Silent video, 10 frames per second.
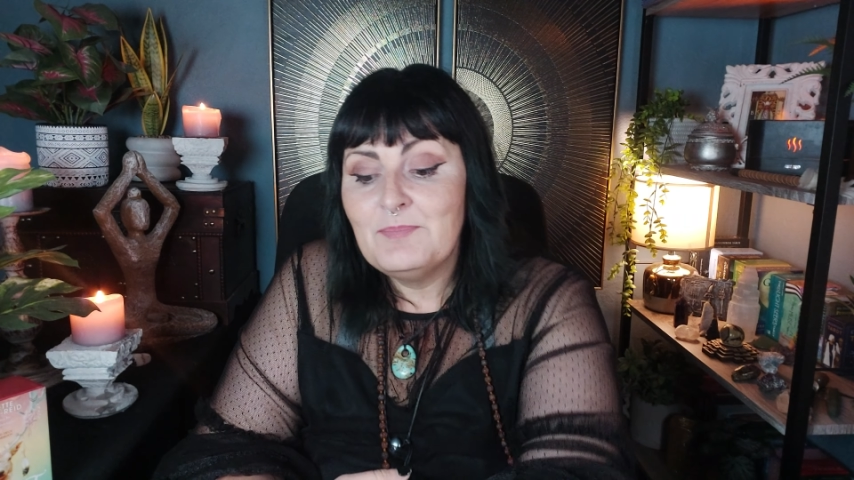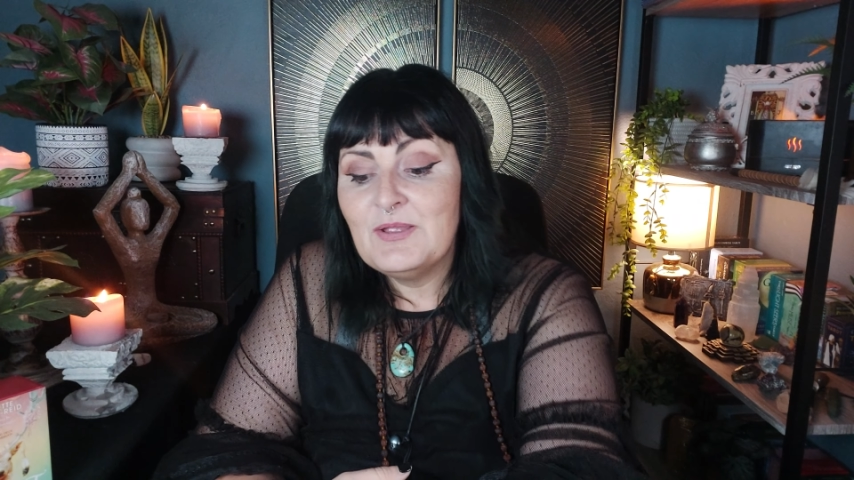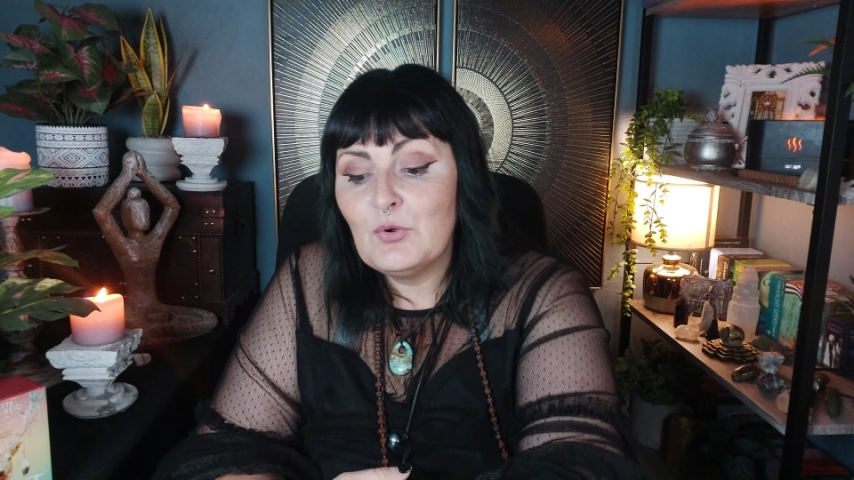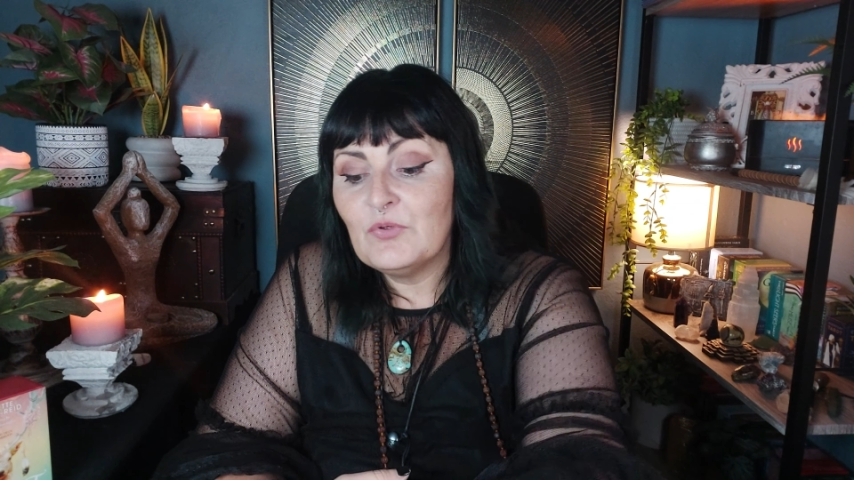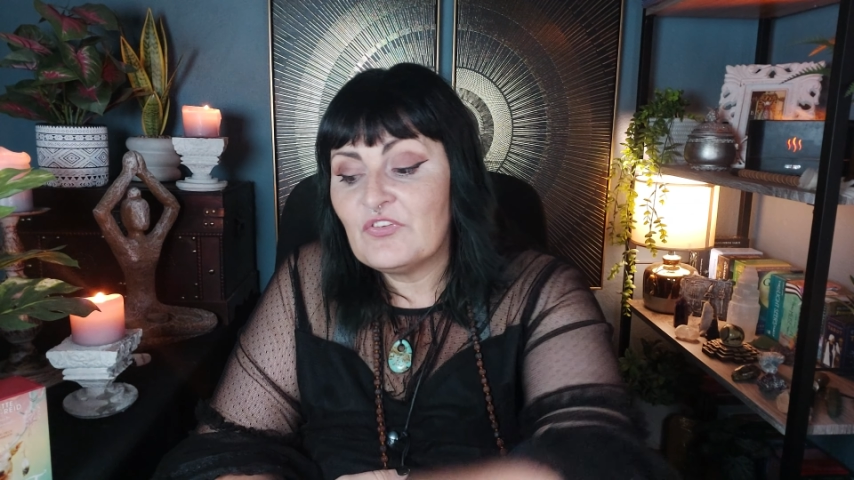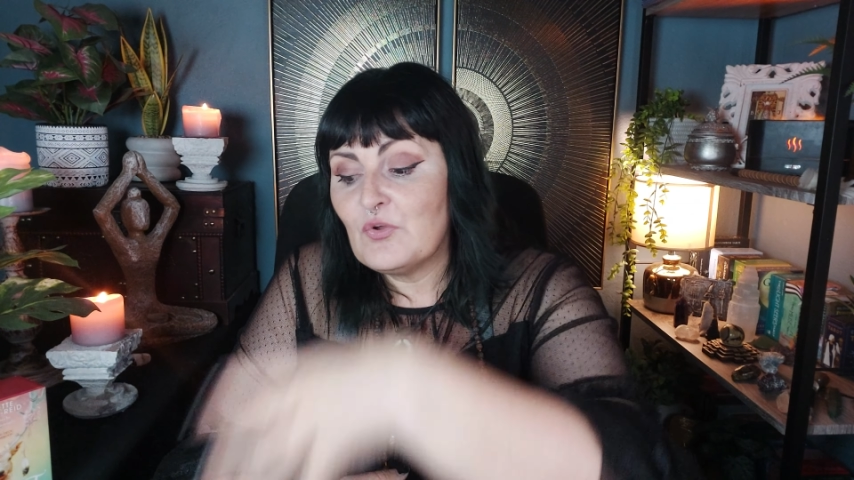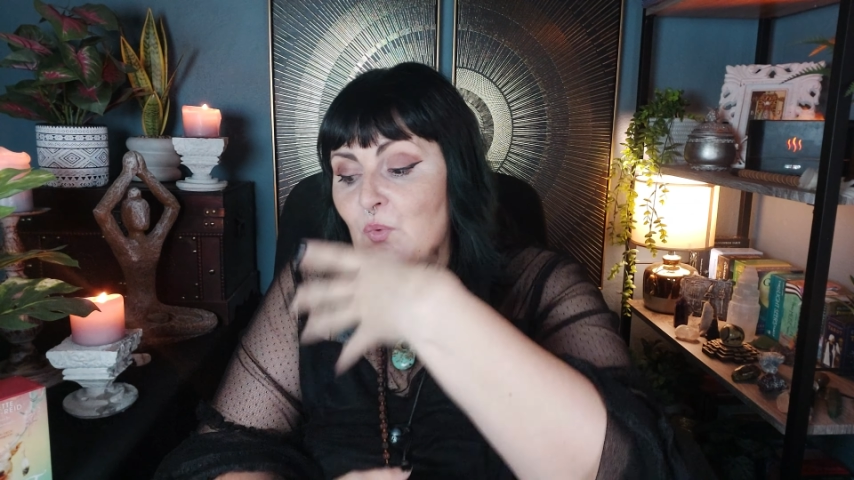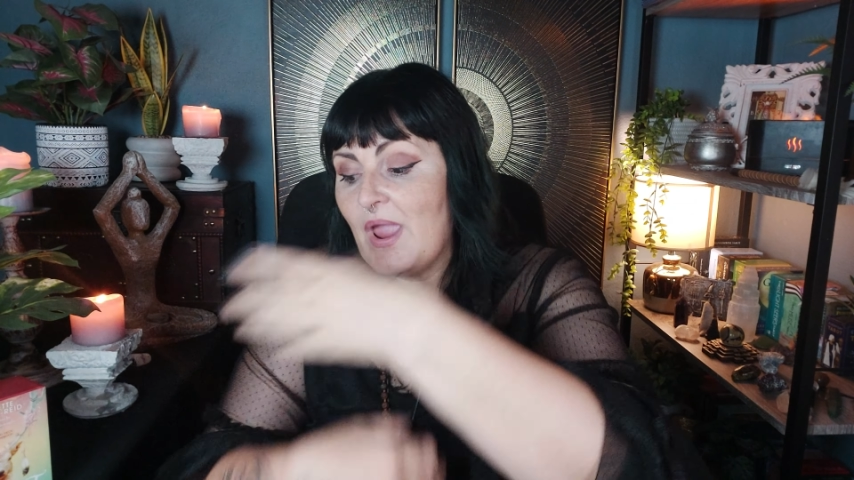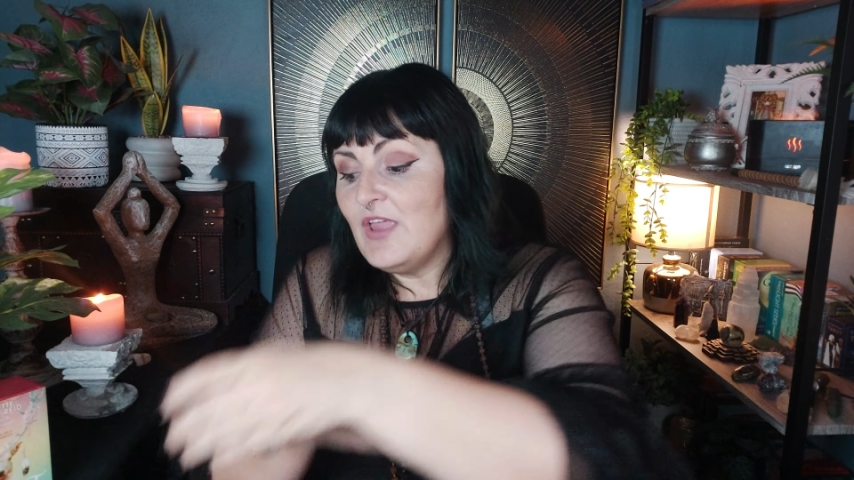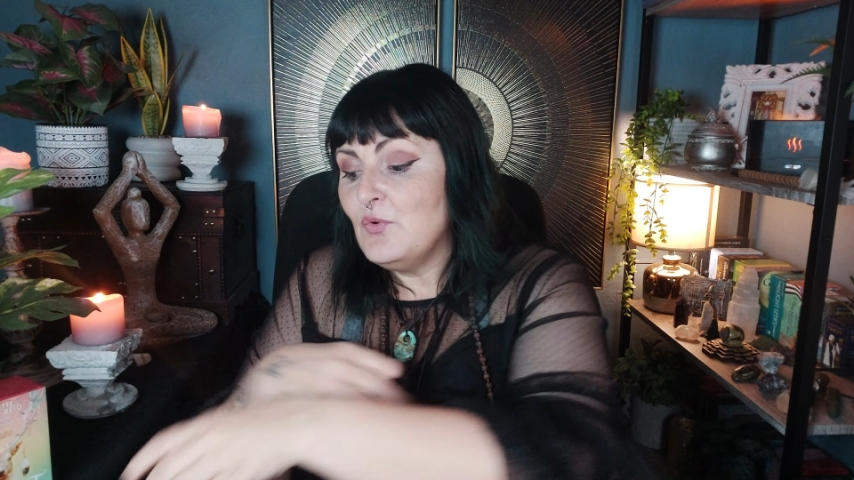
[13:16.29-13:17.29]
because the
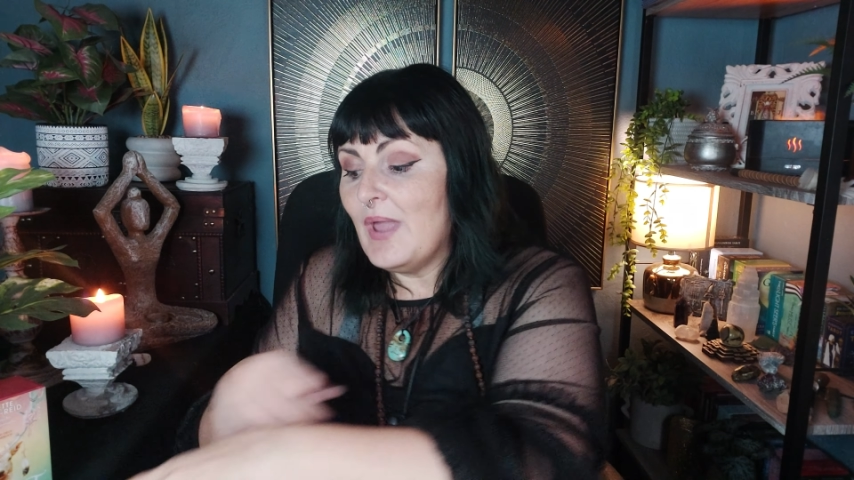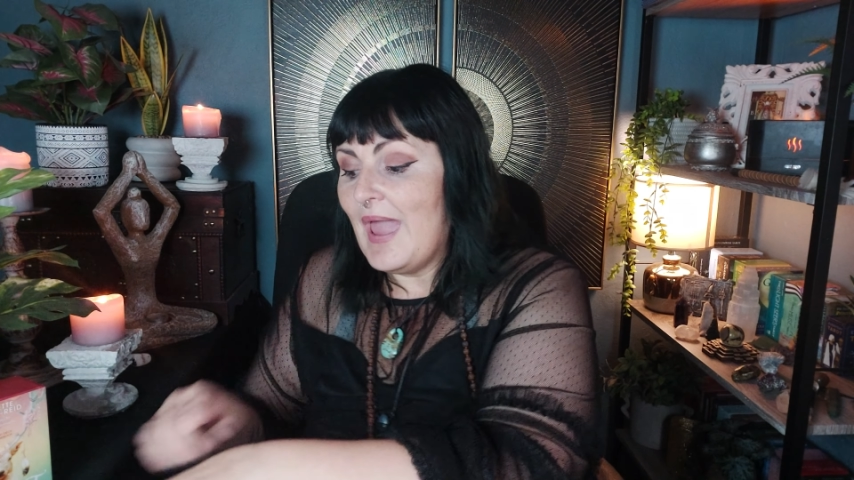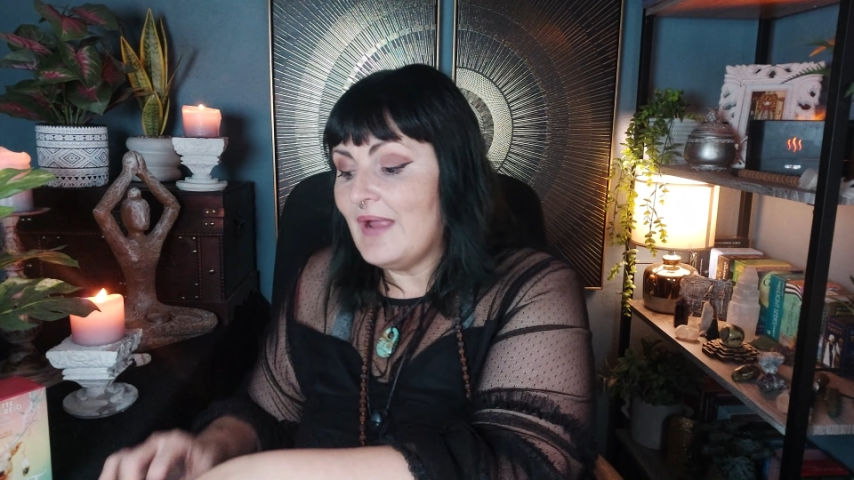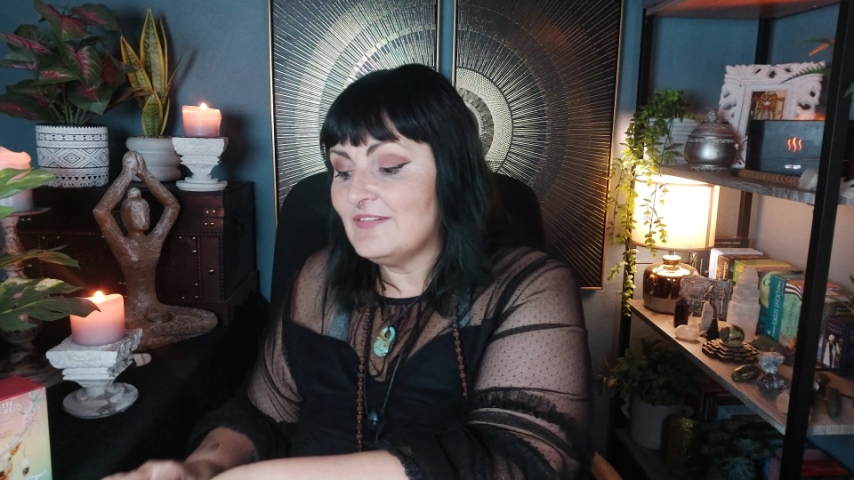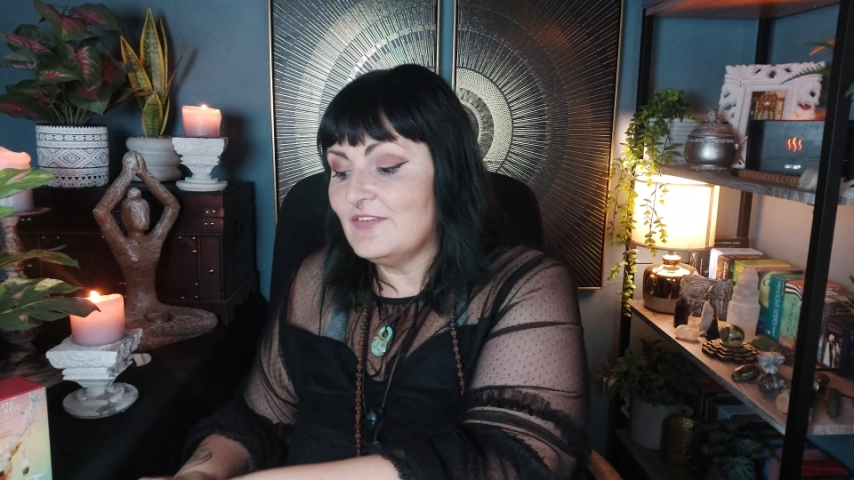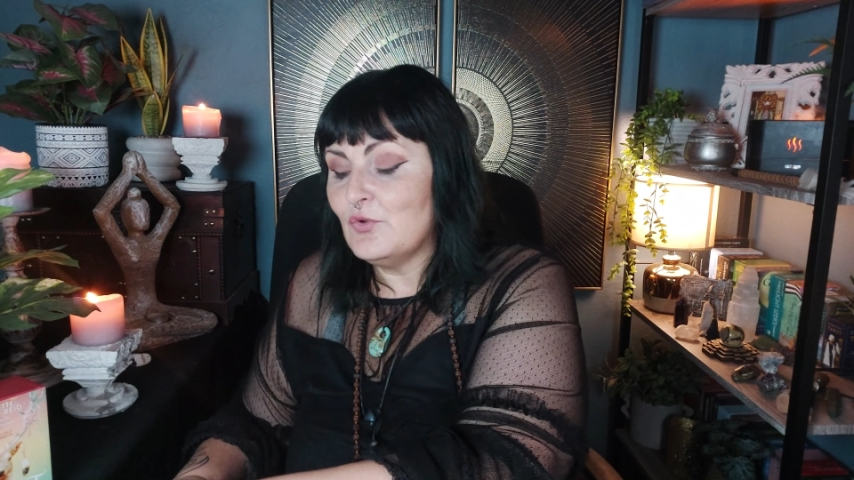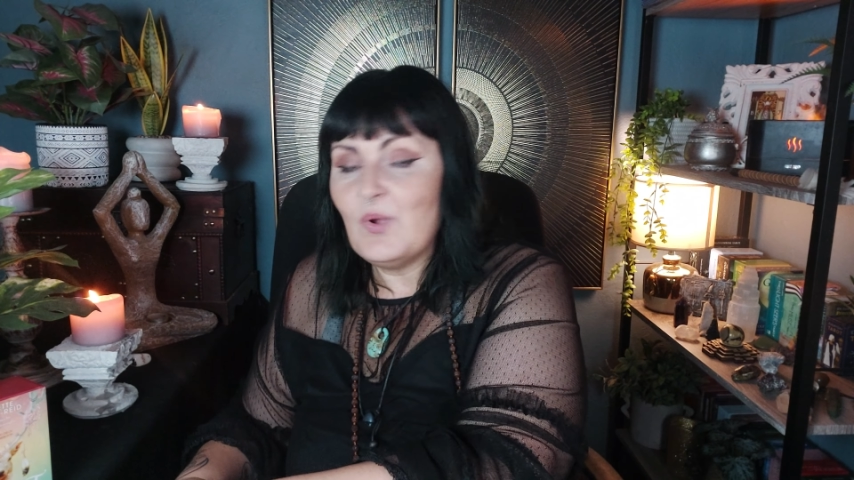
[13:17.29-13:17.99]
way you act and the